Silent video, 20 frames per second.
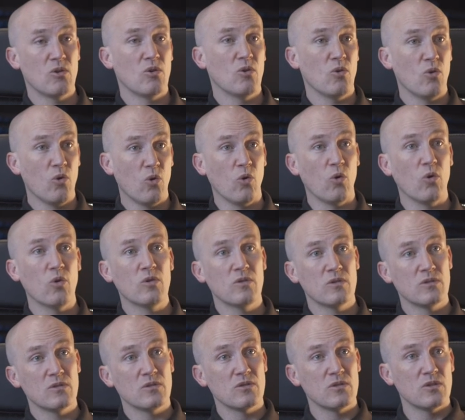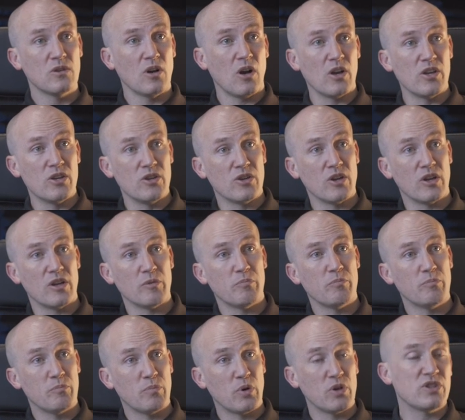or Are you going to
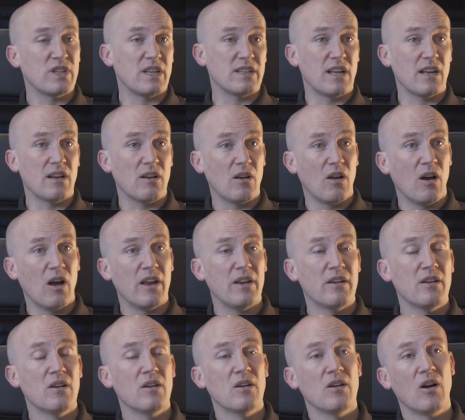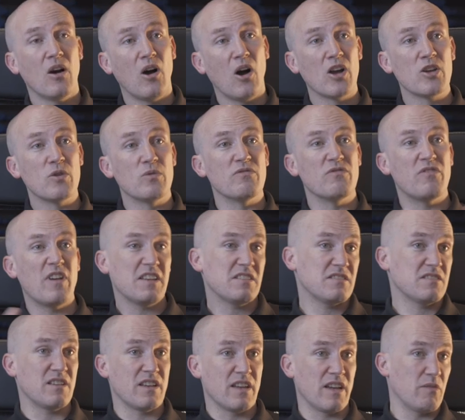push that down the line? Are you
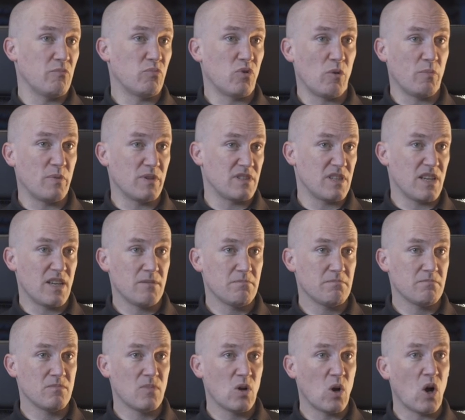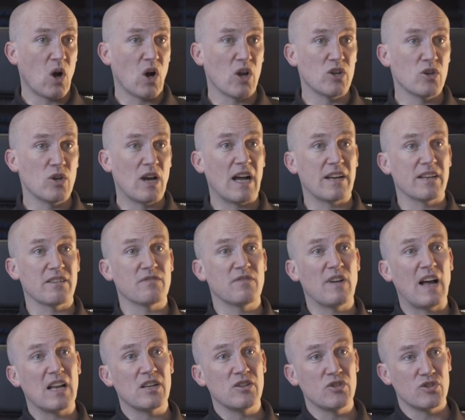investing in property? Are you adding
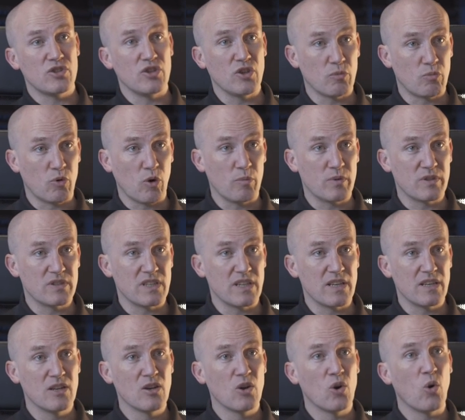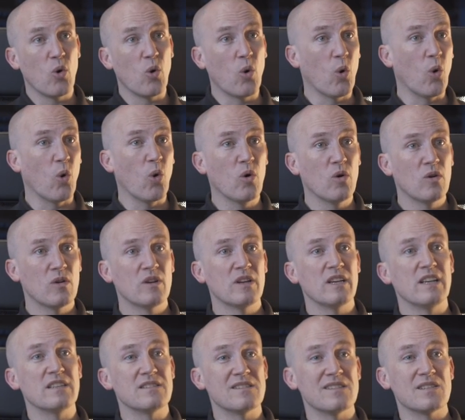value to your property? Or
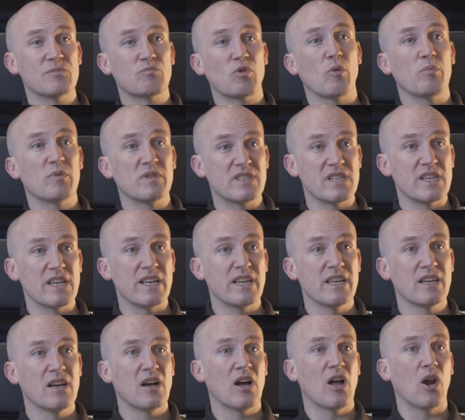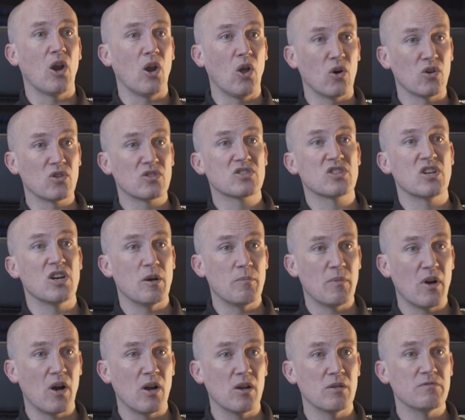is this property a long-term
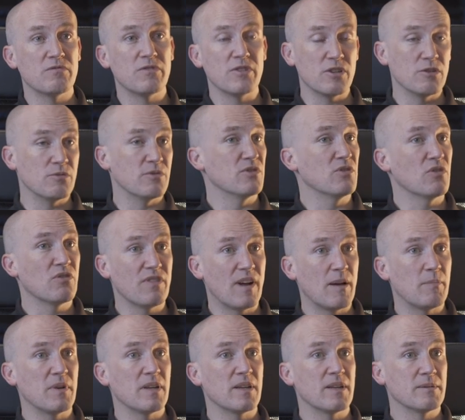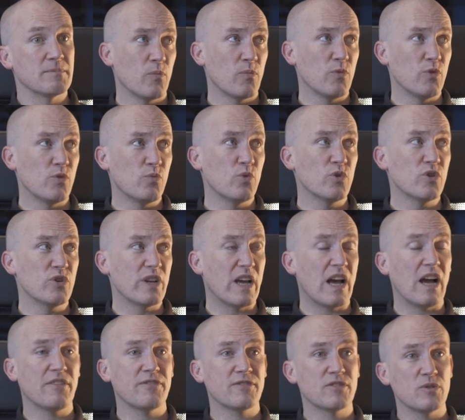home for you and your family? You wouldn't
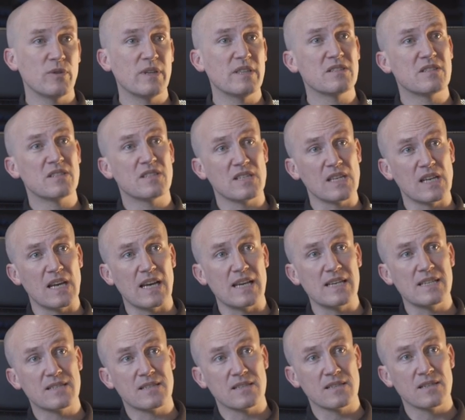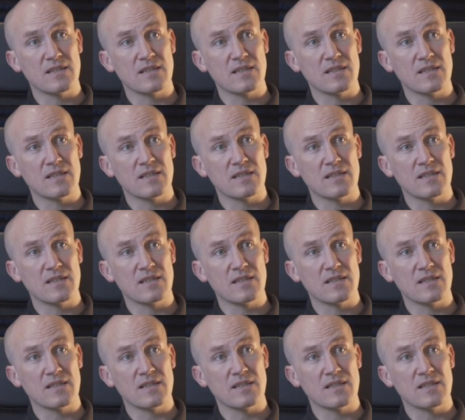have to insulate